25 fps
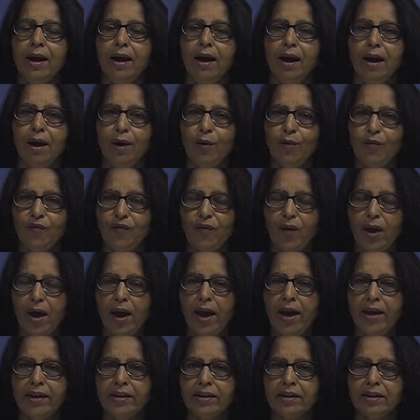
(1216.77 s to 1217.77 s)
a
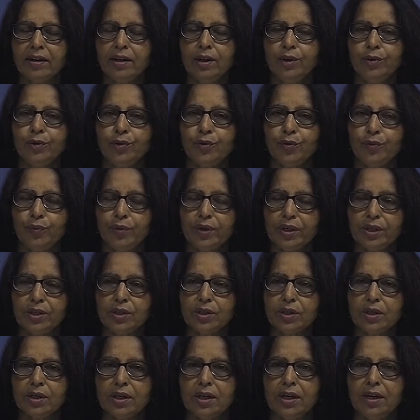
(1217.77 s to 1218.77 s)
fad through which
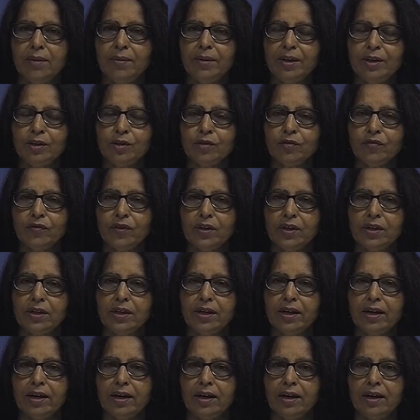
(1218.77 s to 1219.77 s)
an image of
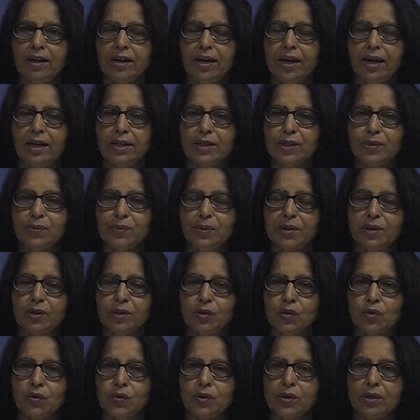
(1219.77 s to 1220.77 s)
India as
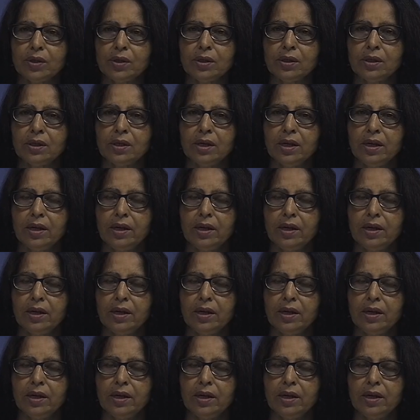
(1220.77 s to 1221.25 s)
spiritual,